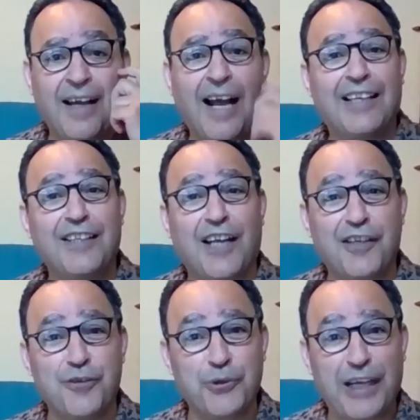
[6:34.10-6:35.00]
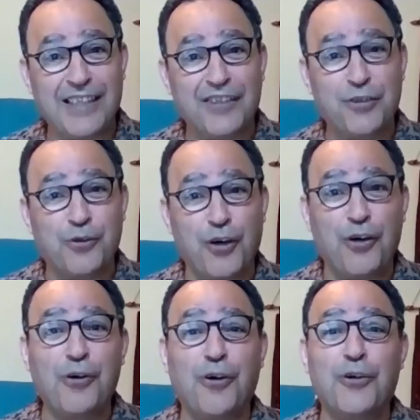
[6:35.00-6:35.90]
Haneen, are you ready to
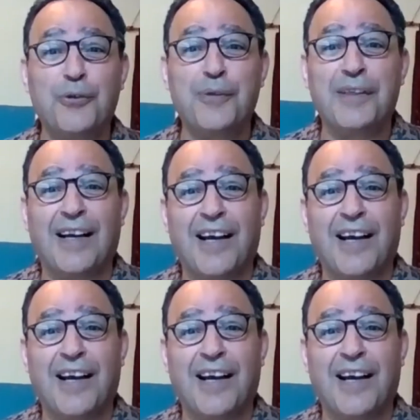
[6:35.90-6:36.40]
go, or